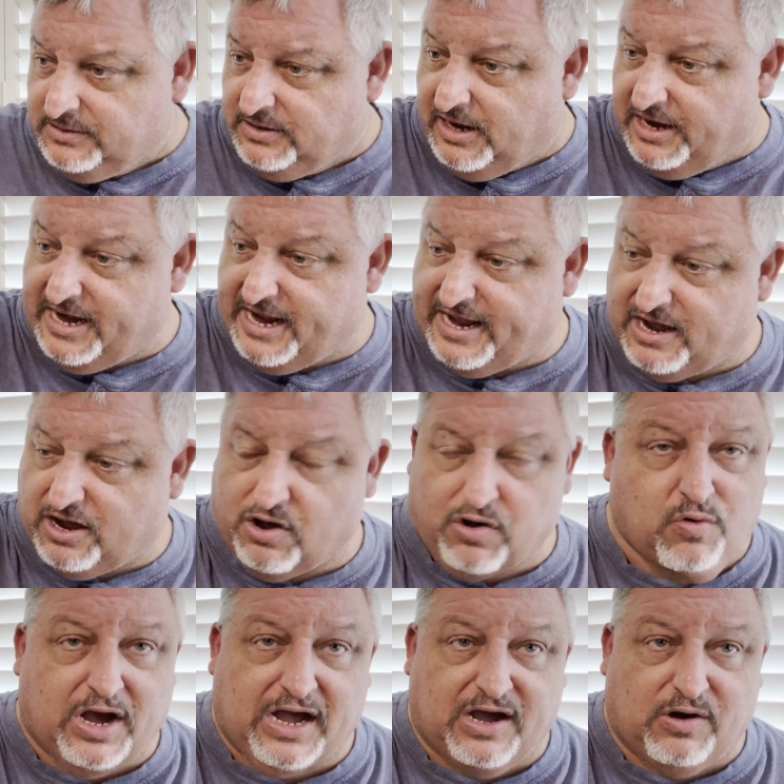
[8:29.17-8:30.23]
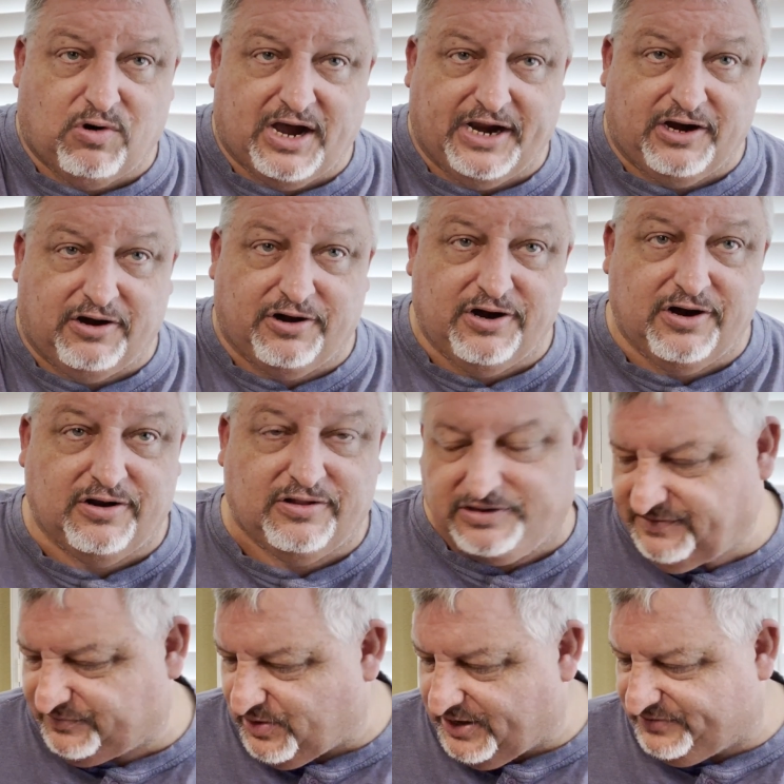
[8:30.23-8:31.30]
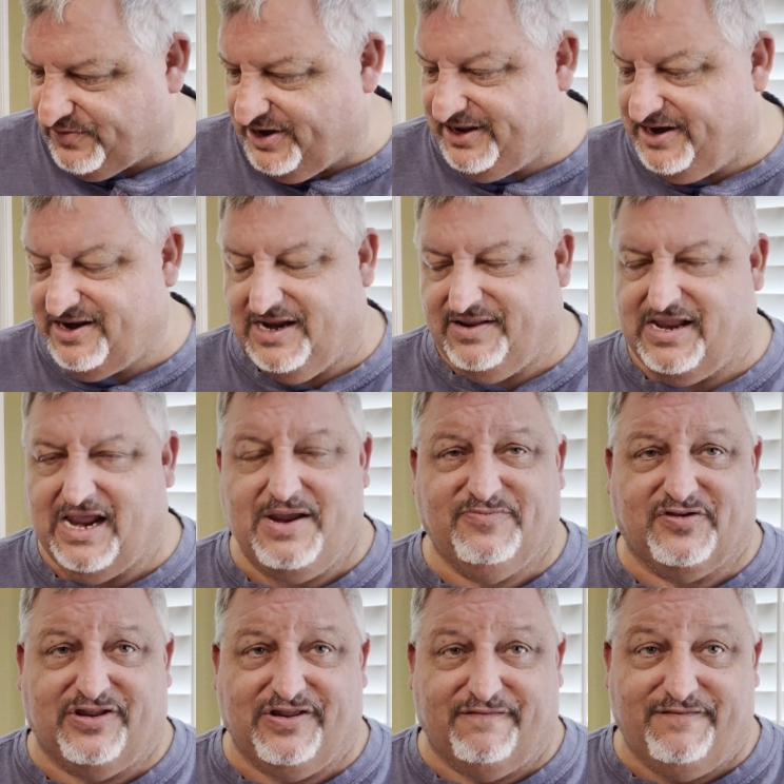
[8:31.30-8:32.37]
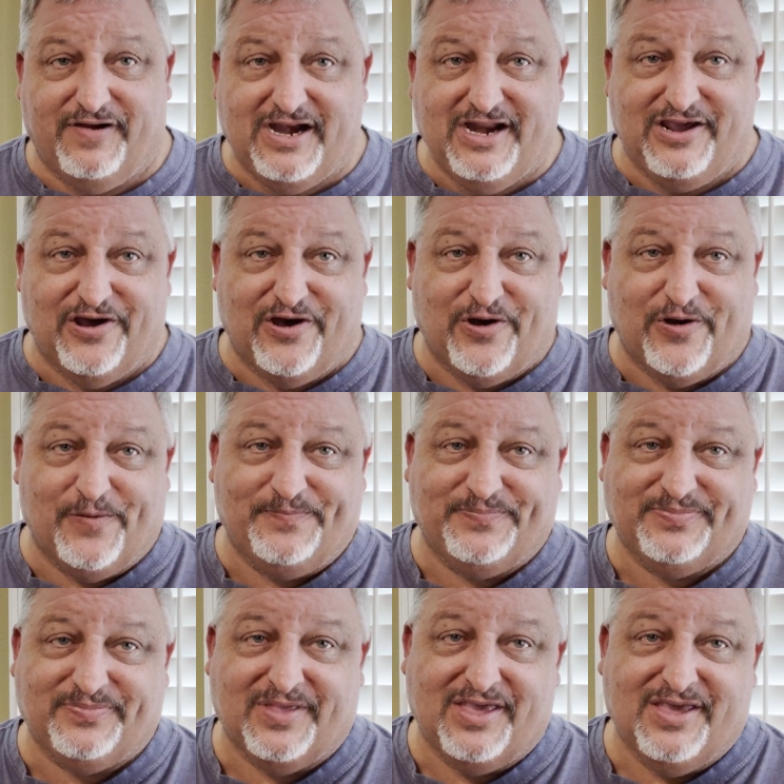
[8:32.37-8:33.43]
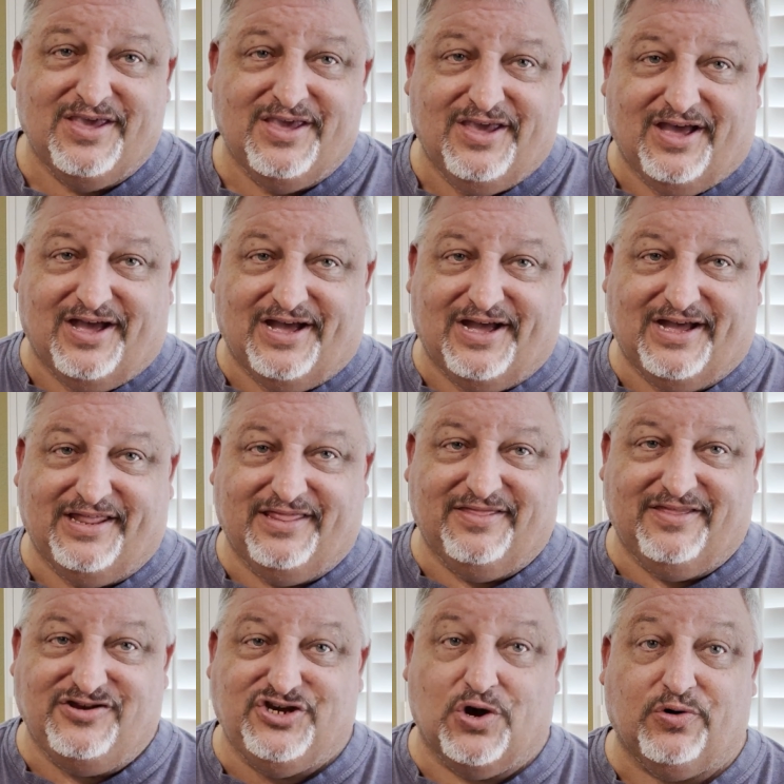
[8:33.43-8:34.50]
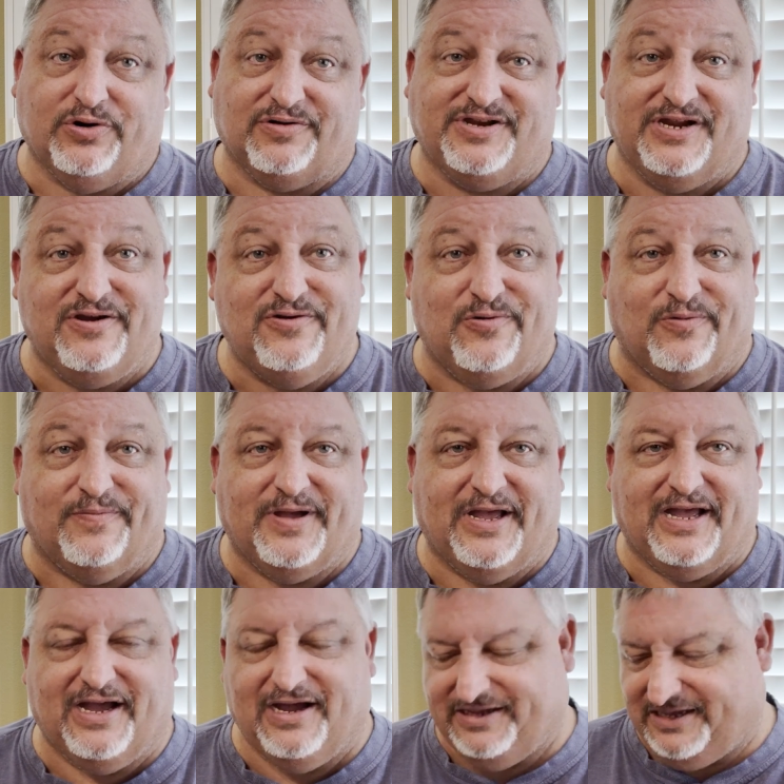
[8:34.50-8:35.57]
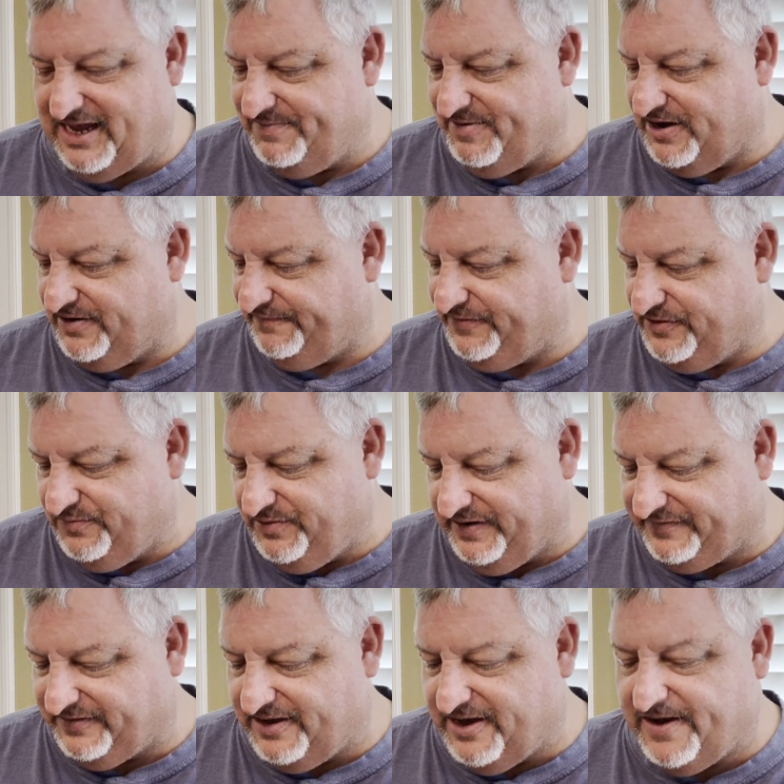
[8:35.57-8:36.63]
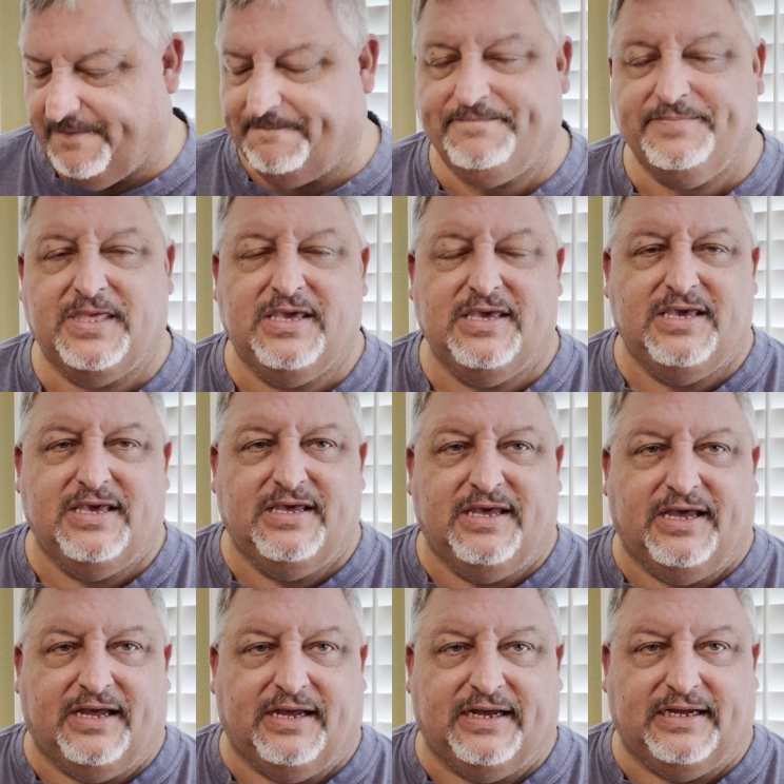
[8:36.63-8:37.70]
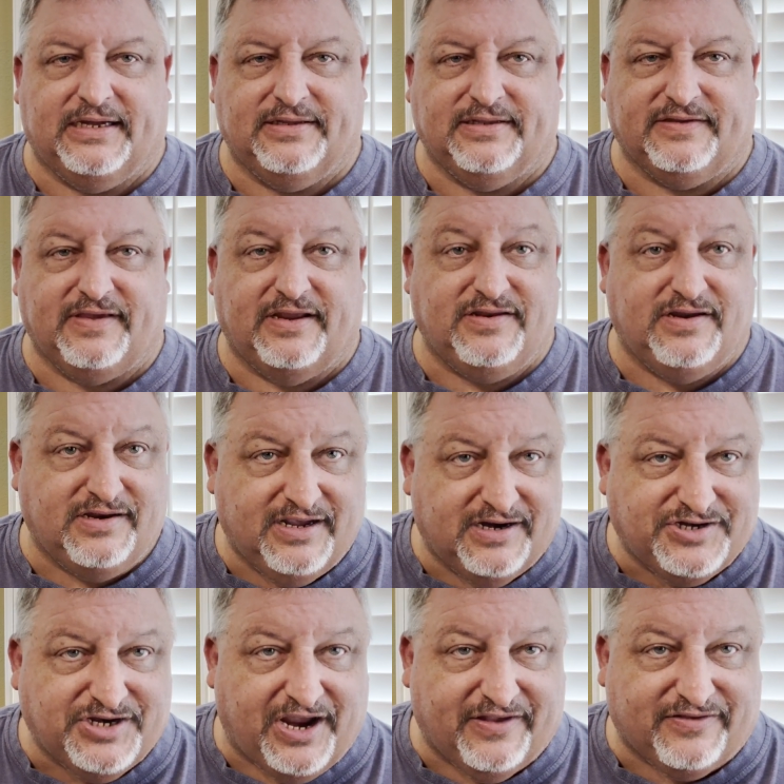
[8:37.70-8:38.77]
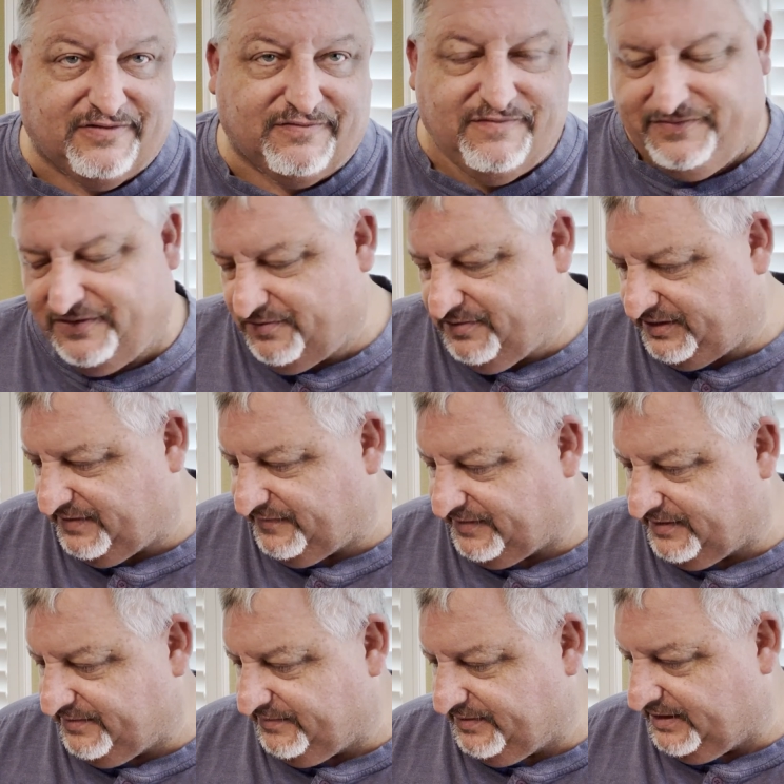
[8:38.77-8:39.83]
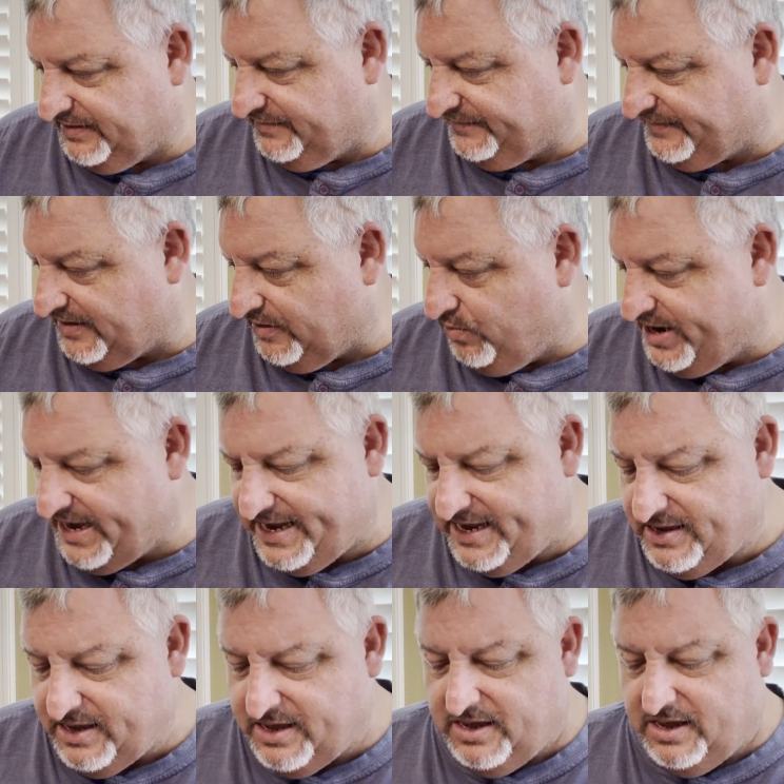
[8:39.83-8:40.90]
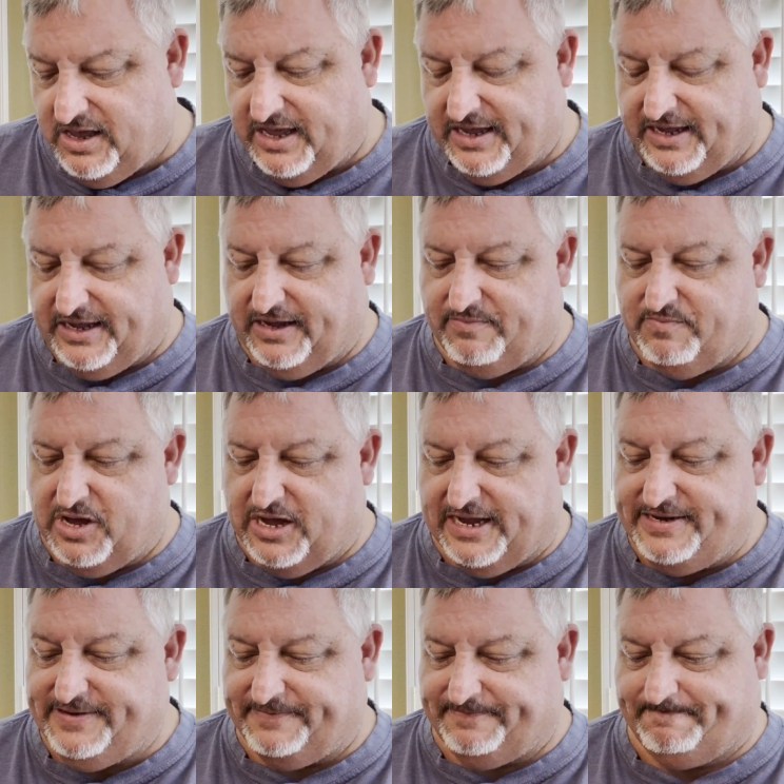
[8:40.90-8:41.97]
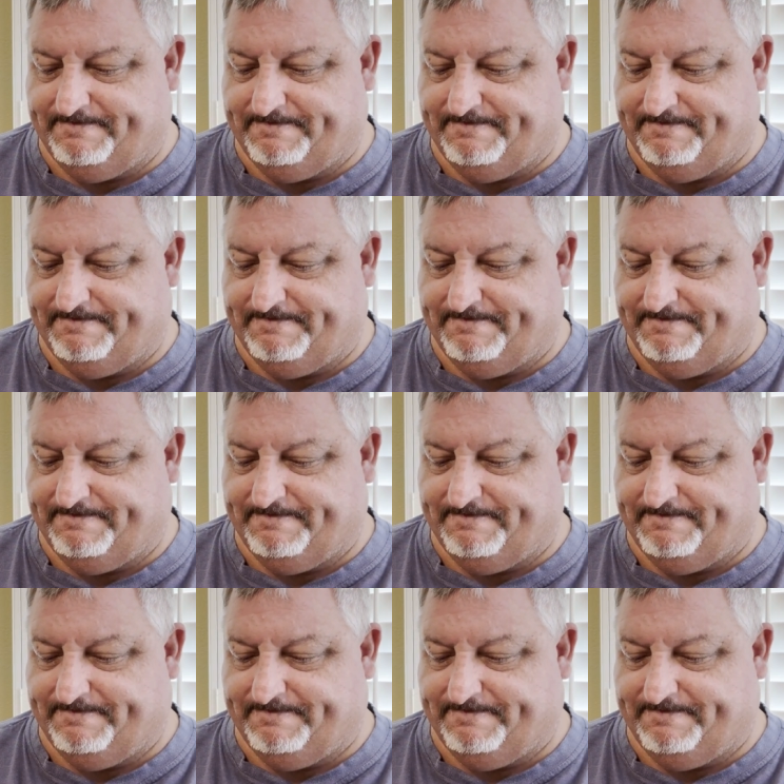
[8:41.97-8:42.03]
And now, while you're here, at least that's why the name's on the video, the Joker 2 came out a few weeks ago. Like I said, didn't get a chance to review it because I was away, but